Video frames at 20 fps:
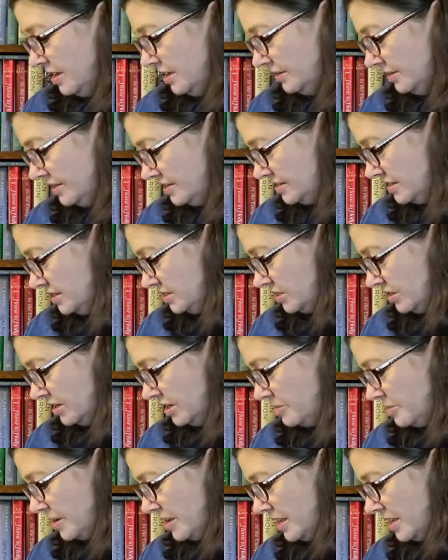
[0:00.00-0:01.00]
list these on
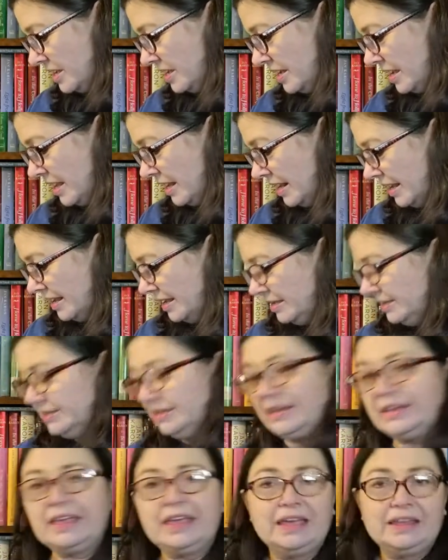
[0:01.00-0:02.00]
eBay, and I
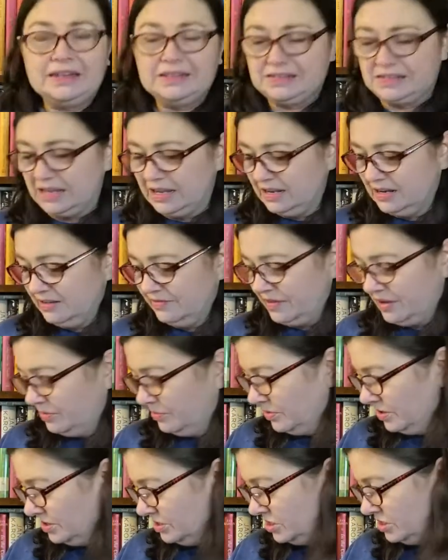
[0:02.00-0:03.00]
can't decide if I
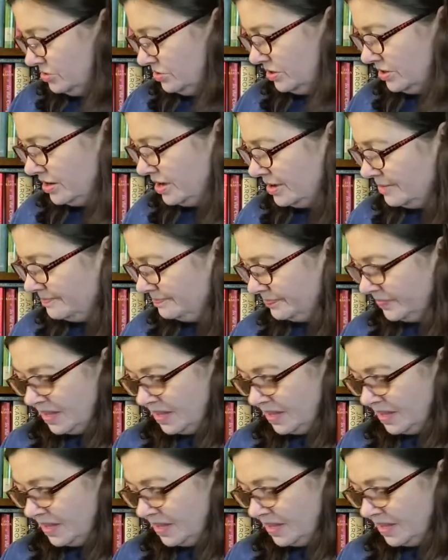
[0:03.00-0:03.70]
want to or not.